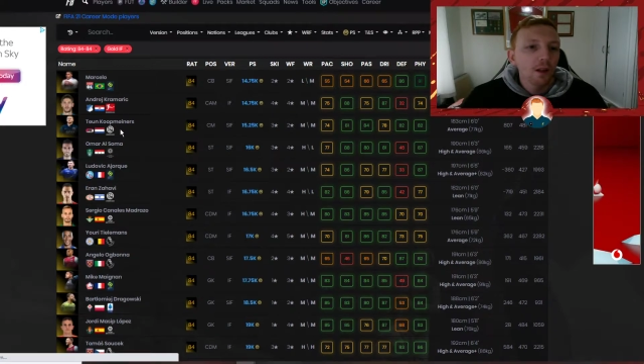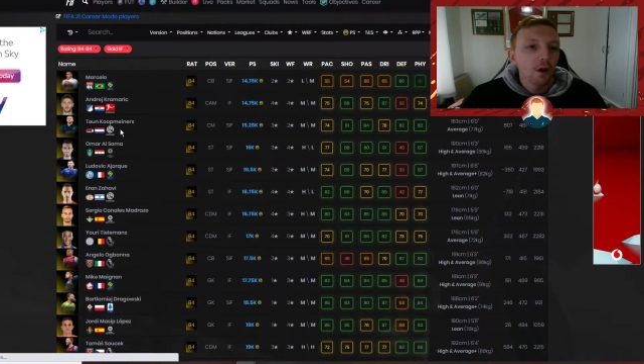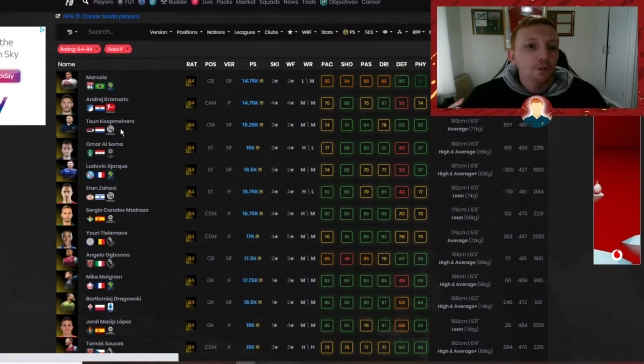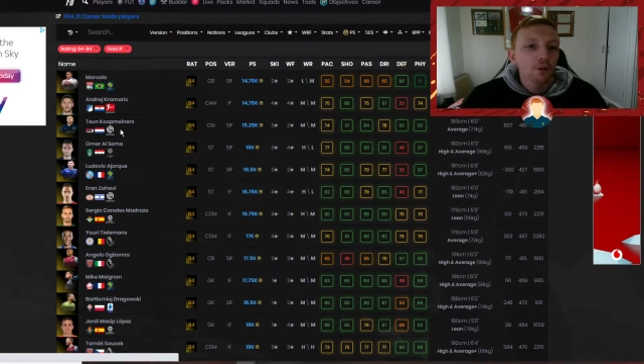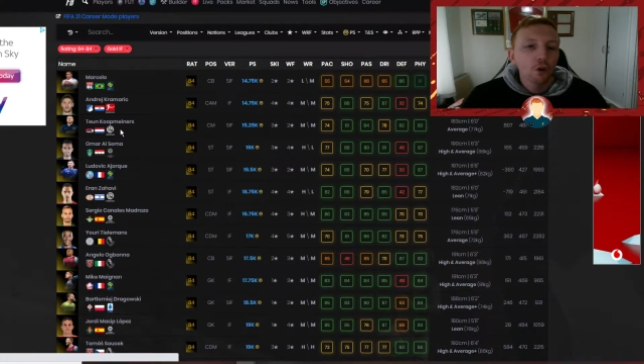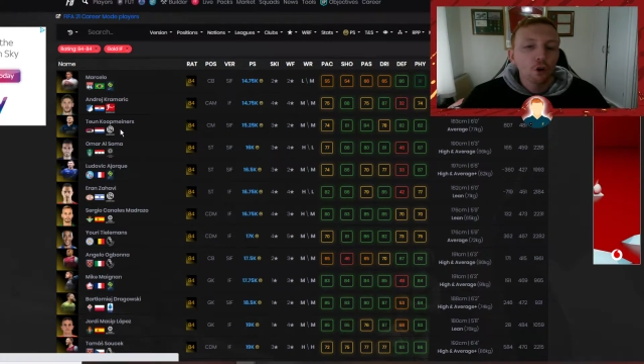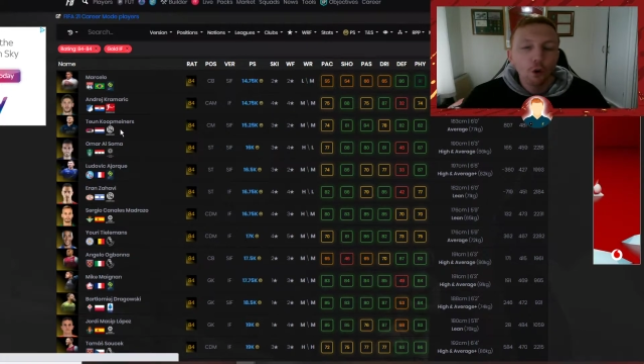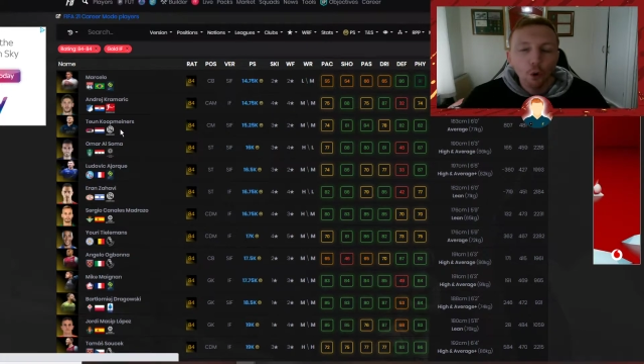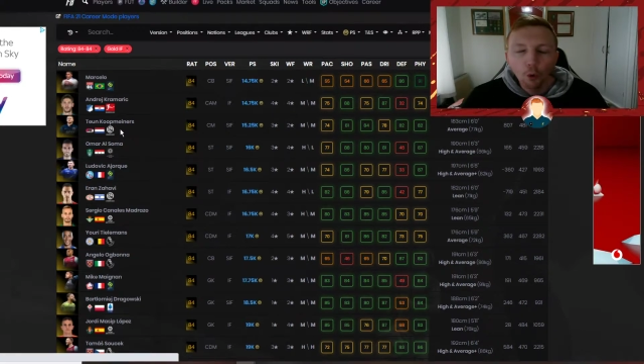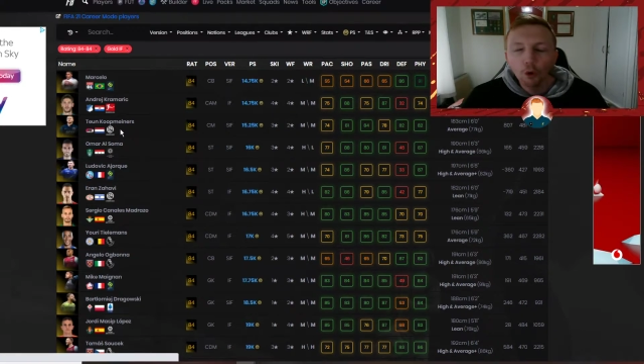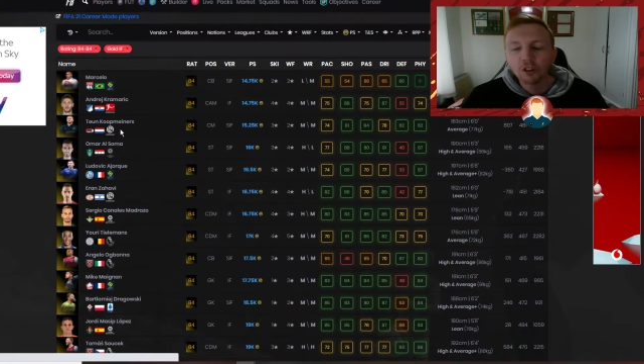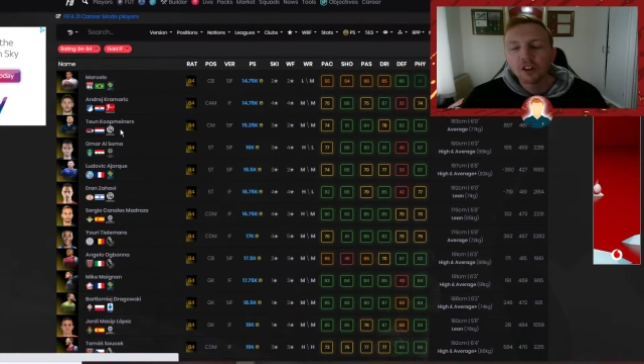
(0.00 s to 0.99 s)
Of
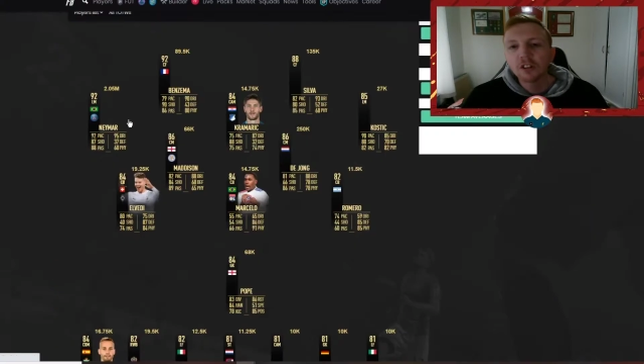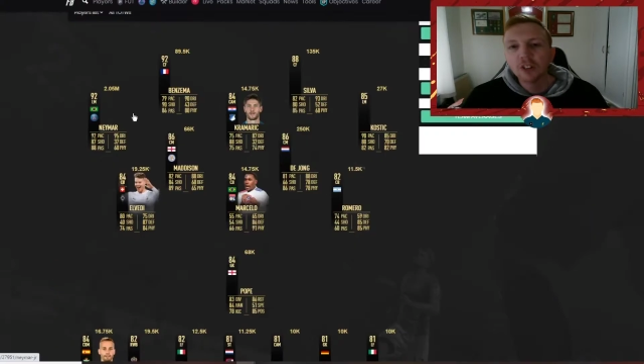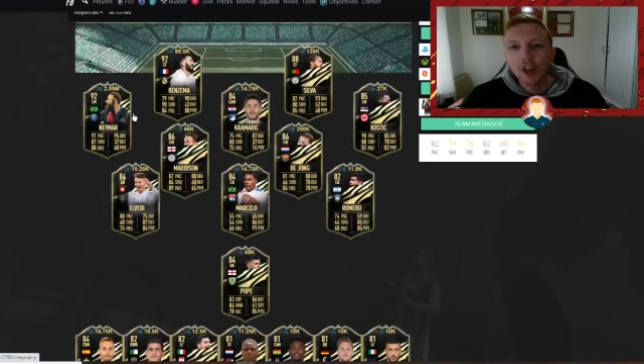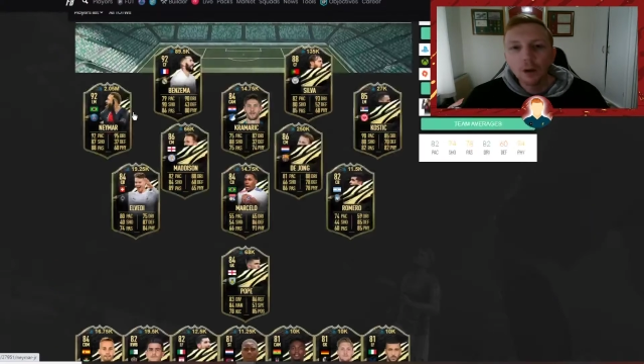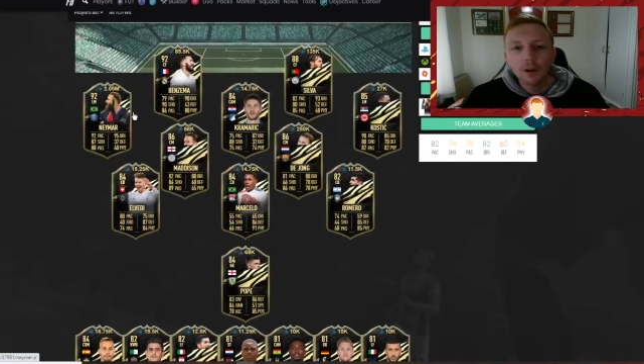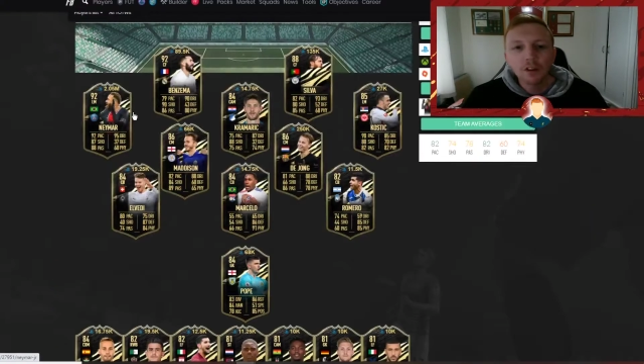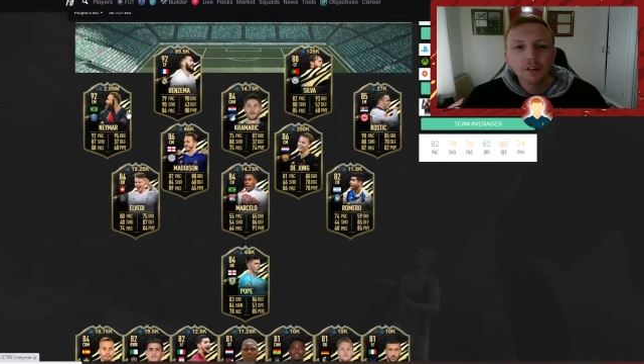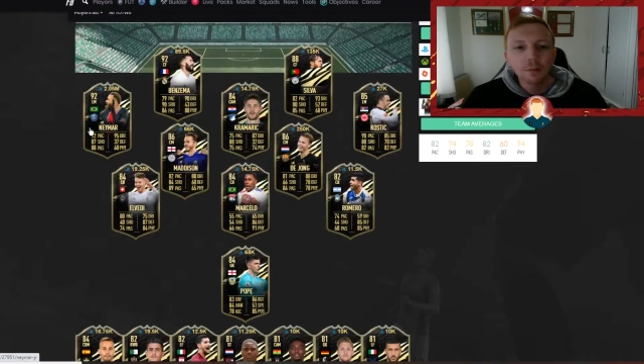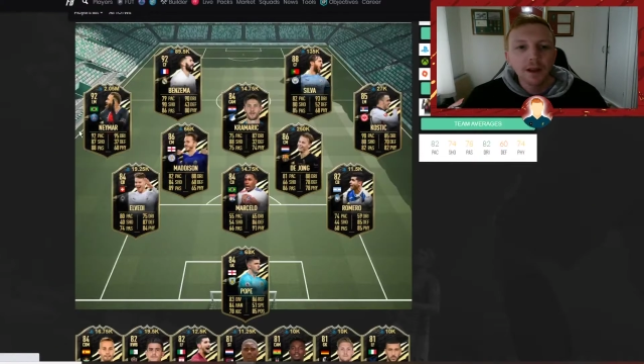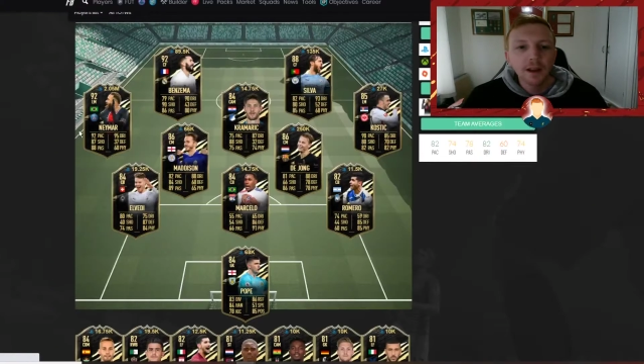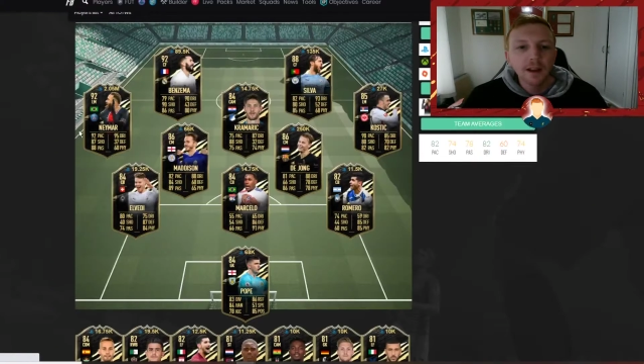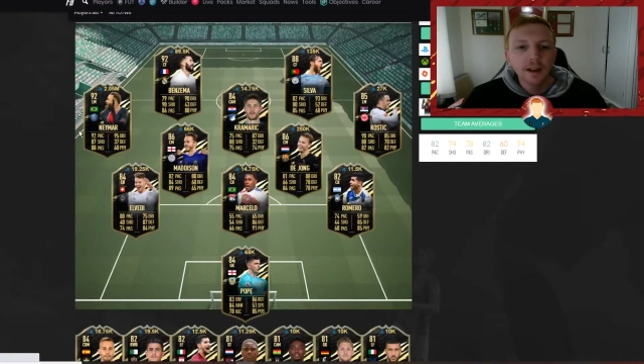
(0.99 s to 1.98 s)
course, it's going to
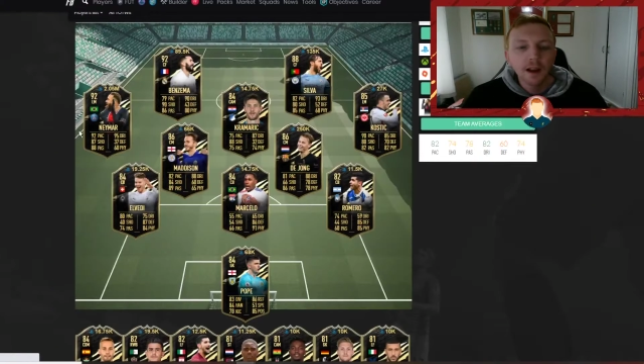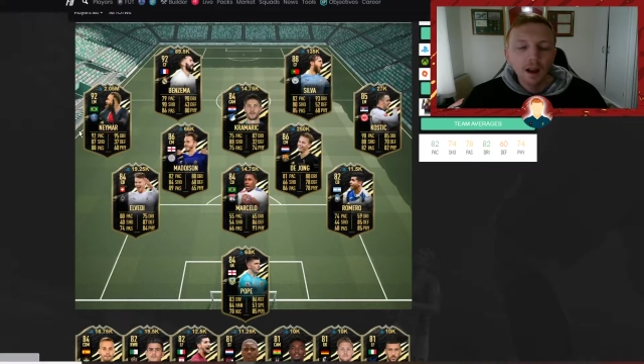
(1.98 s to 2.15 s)
be